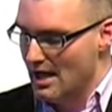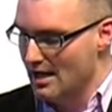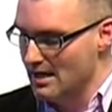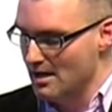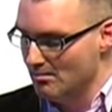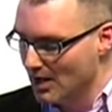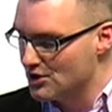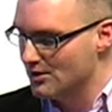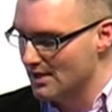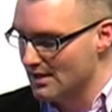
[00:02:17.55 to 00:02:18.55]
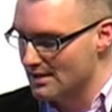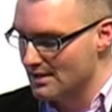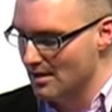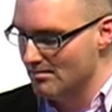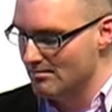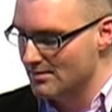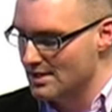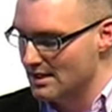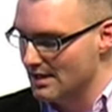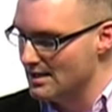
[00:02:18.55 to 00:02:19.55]
And much of it
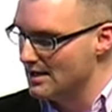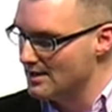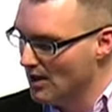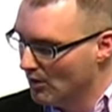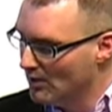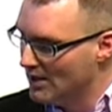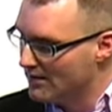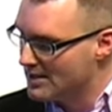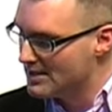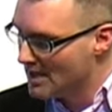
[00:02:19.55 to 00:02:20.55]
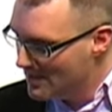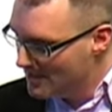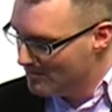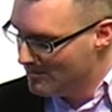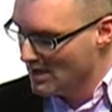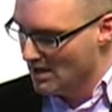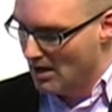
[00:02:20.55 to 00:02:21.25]
is not really of the same